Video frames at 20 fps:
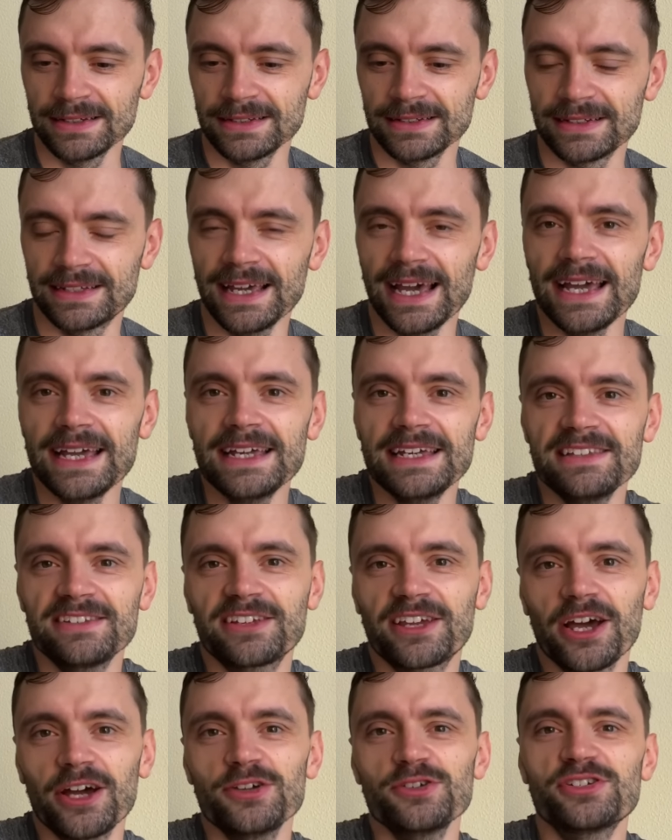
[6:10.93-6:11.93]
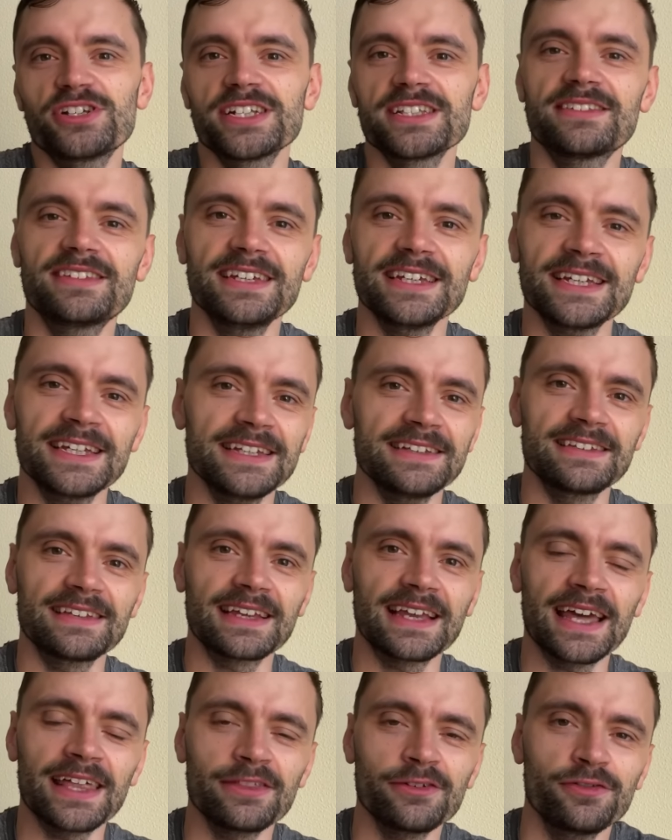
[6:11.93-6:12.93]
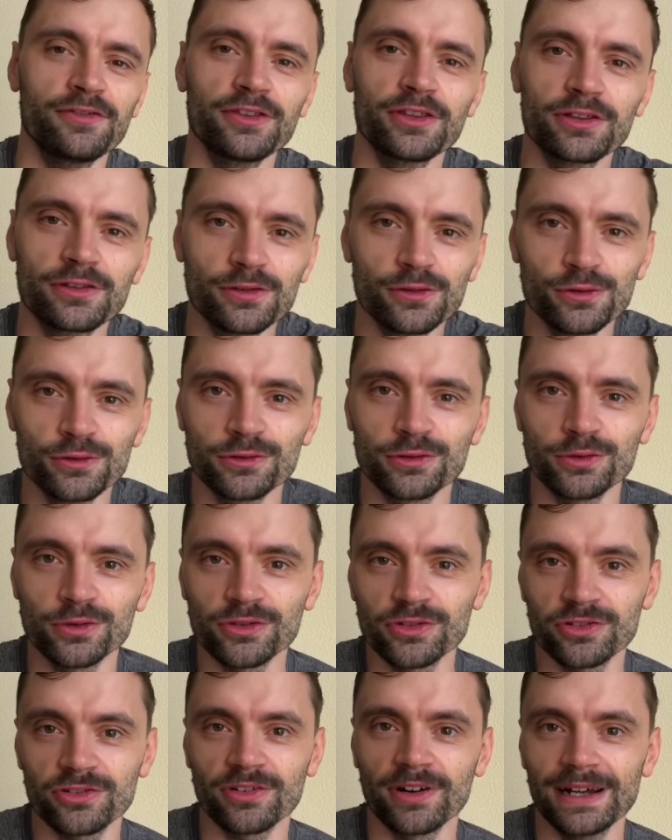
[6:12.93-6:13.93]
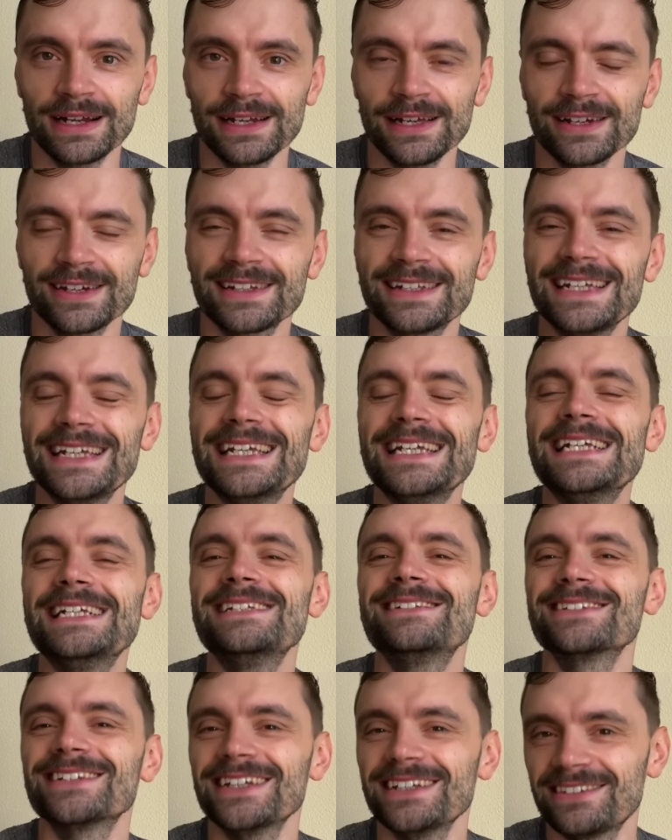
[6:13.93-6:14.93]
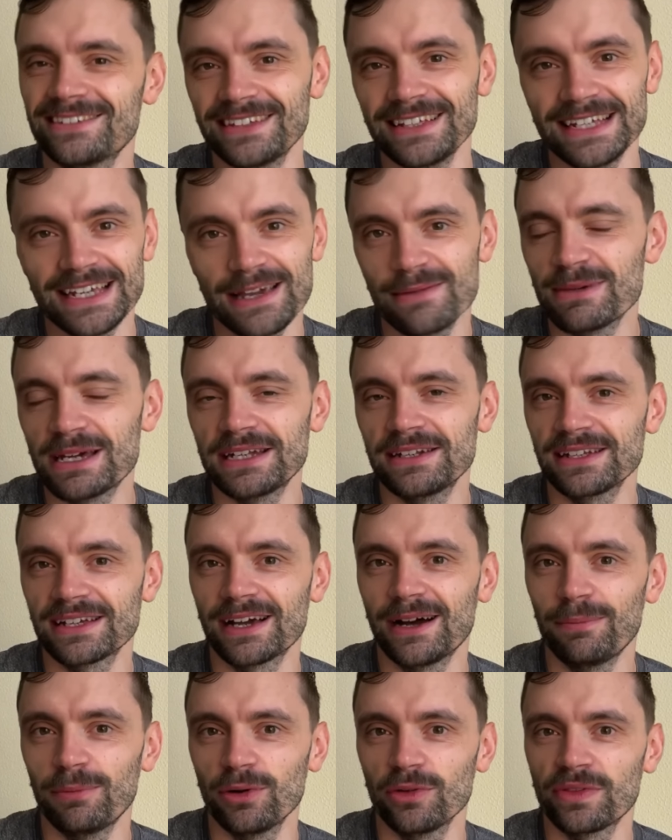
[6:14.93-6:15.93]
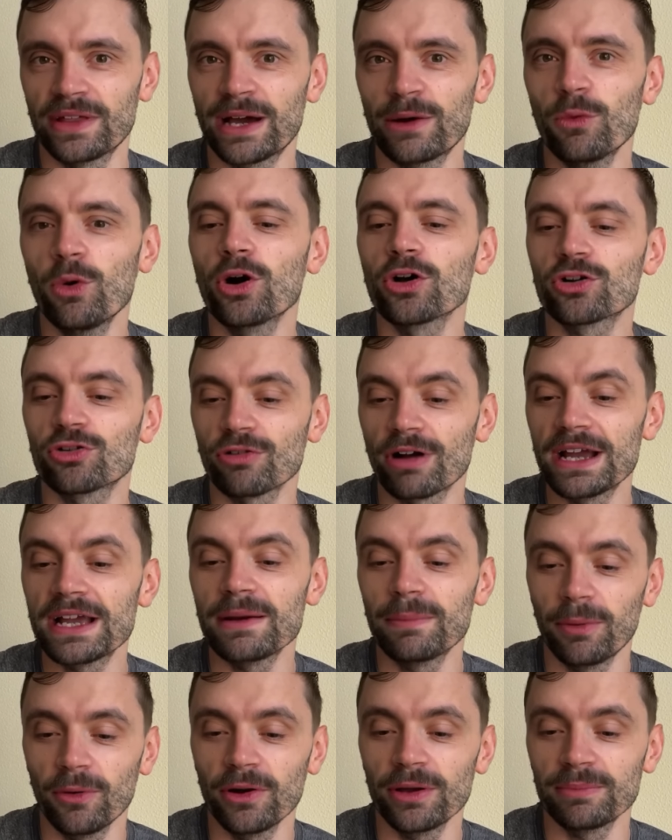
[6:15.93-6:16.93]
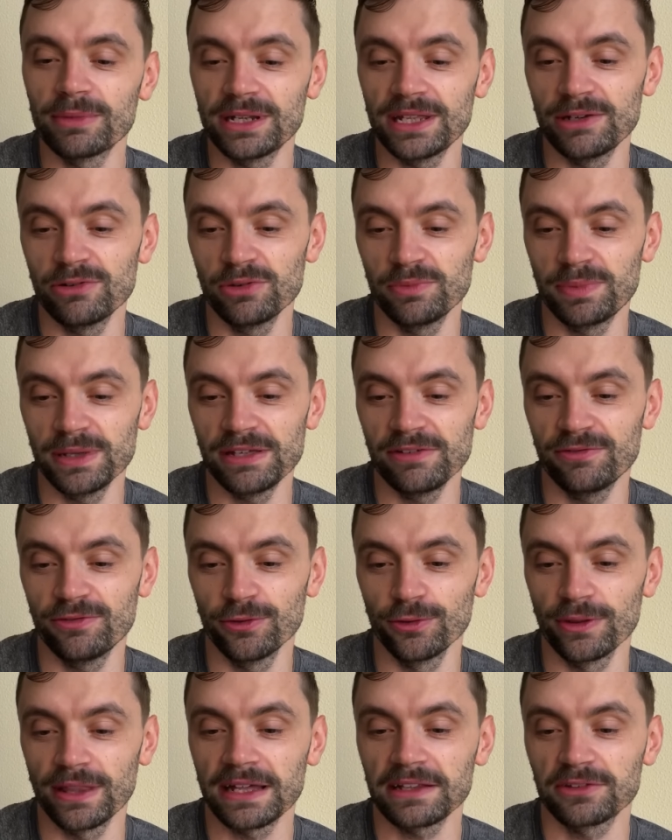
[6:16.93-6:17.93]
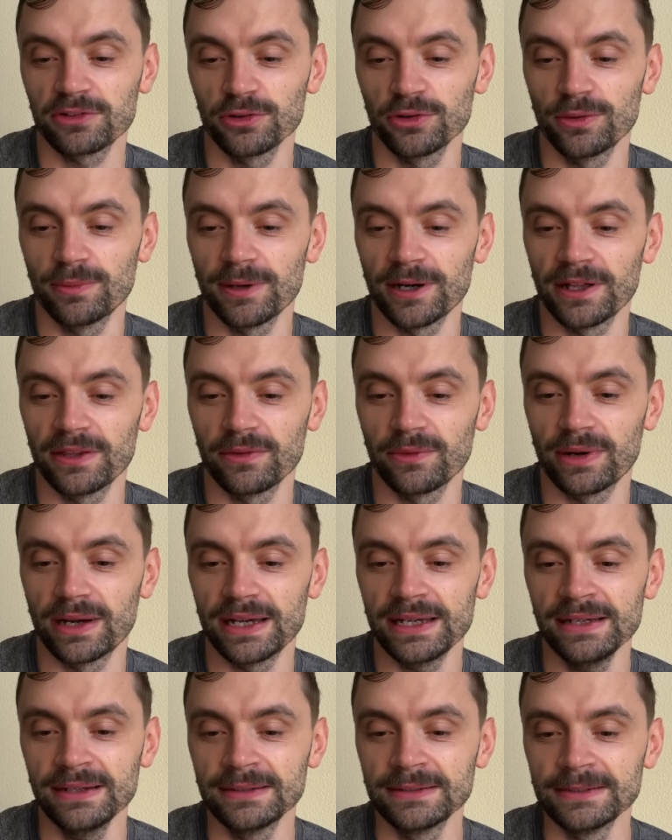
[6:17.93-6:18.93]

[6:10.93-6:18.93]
get his coaching ticket together for the tour to Australia. Could easily see him ending up on that. What a great appointment he would be for that tour, by the way.